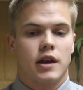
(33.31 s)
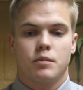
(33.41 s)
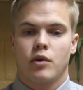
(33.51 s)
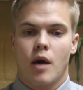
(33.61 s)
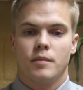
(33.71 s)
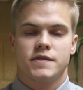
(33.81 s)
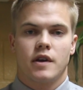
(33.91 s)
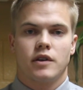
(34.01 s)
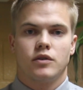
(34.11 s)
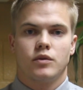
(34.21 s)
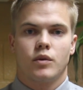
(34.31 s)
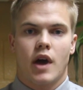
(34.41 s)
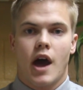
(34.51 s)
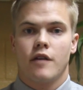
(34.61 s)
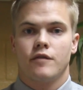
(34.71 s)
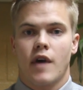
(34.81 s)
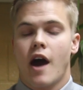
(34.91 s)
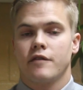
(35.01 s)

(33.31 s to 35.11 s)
any problems that you have